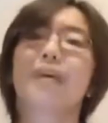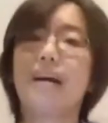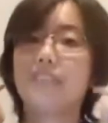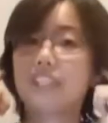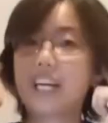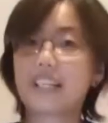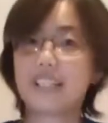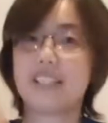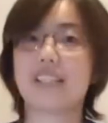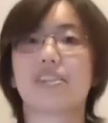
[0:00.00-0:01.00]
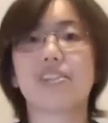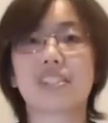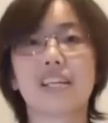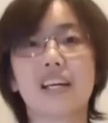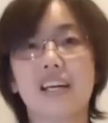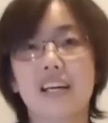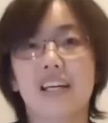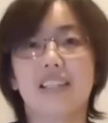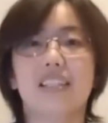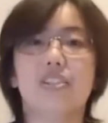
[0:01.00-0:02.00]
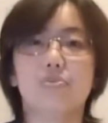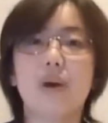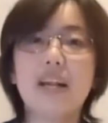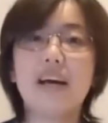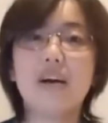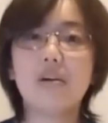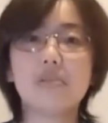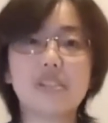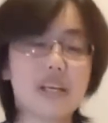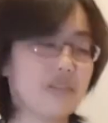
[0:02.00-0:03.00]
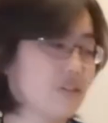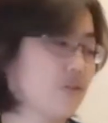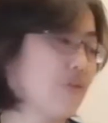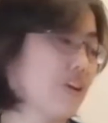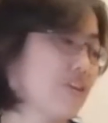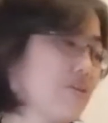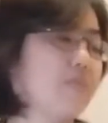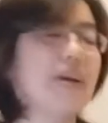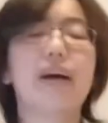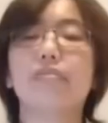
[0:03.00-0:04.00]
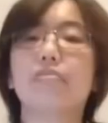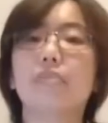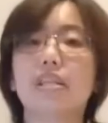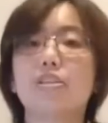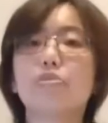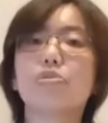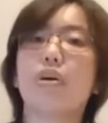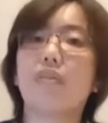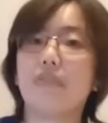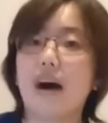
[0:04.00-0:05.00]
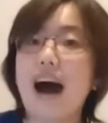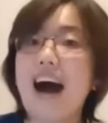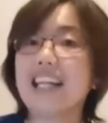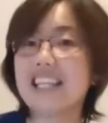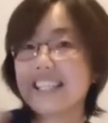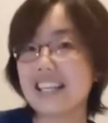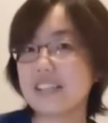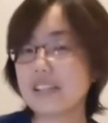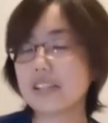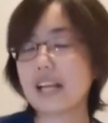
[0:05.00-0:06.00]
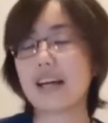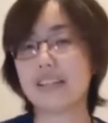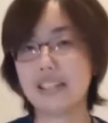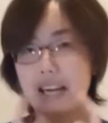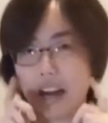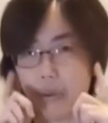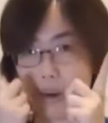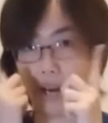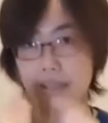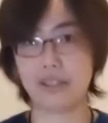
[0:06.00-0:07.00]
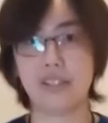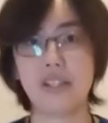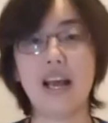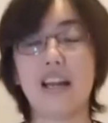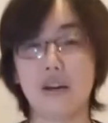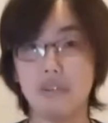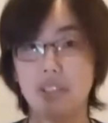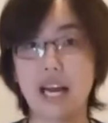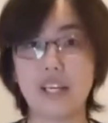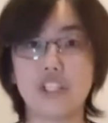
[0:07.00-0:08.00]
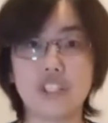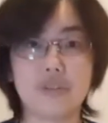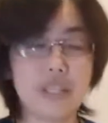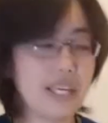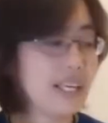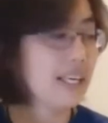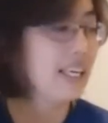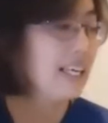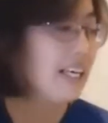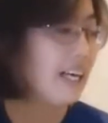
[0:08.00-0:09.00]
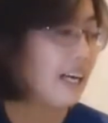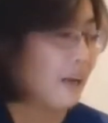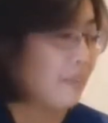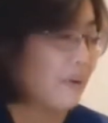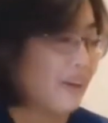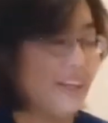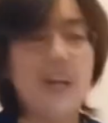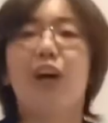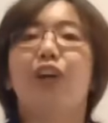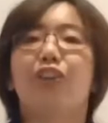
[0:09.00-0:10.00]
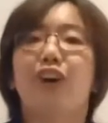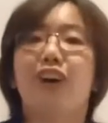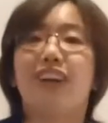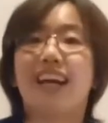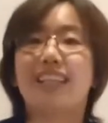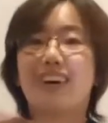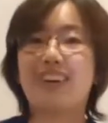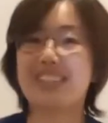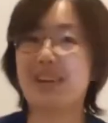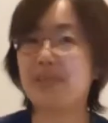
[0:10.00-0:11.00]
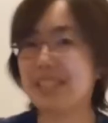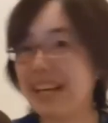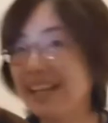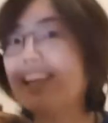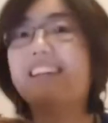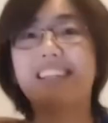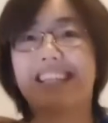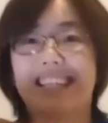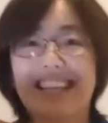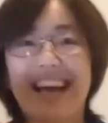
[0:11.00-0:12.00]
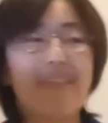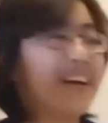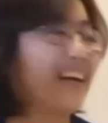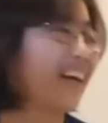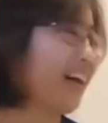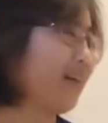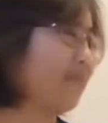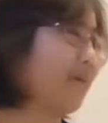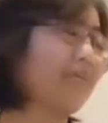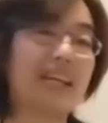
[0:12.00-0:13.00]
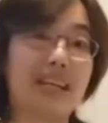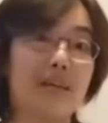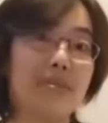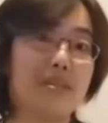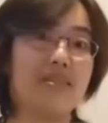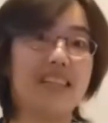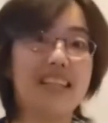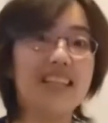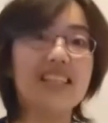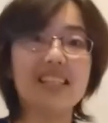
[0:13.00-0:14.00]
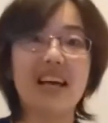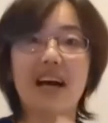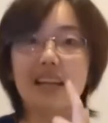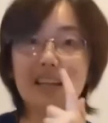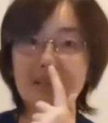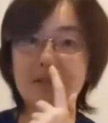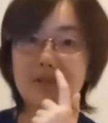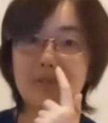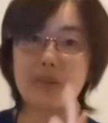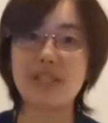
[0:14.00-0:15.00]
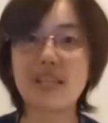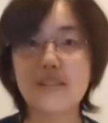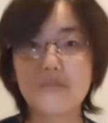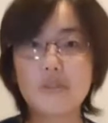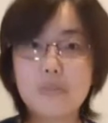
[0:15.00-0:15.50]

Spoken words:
We haven't checked the ears. This is when I always tell the students, we have to make use of other senses other than our eyes and our touch, okay? Not like dogs that we start licking them, but when it comes to the ears, I like to use my sense of